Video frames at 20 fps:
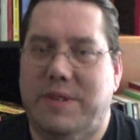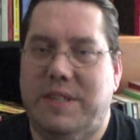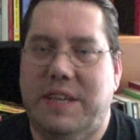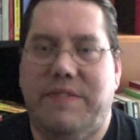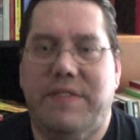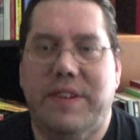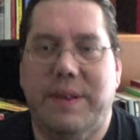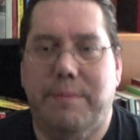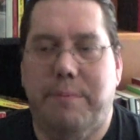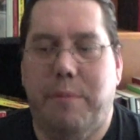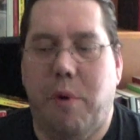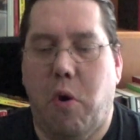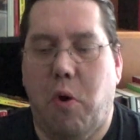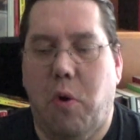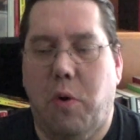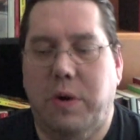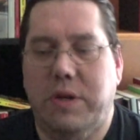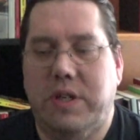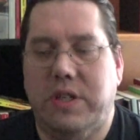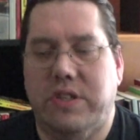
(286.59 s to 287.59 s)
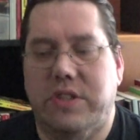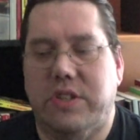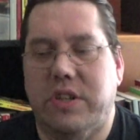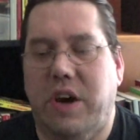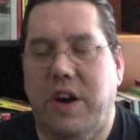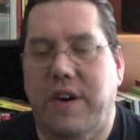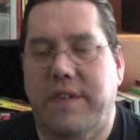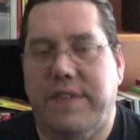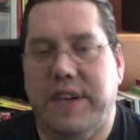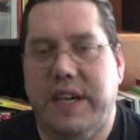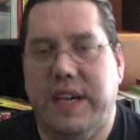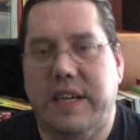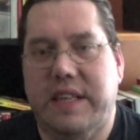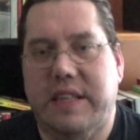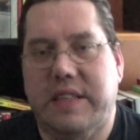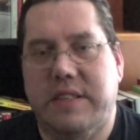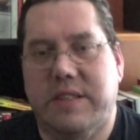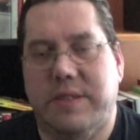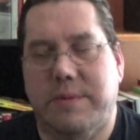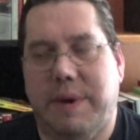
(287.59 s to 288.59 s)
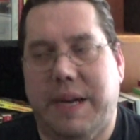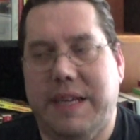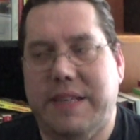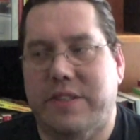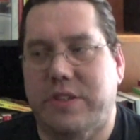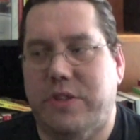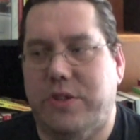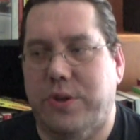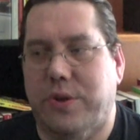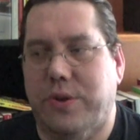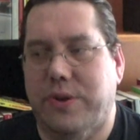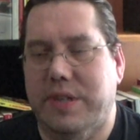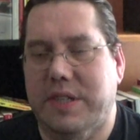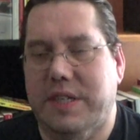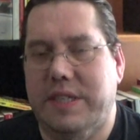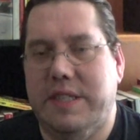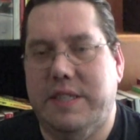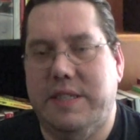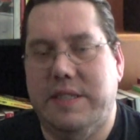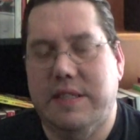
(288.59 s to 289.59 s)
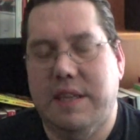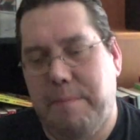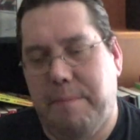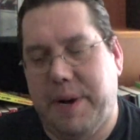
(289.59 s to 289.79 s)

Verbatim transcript: definitely more deserving to make the shortlist,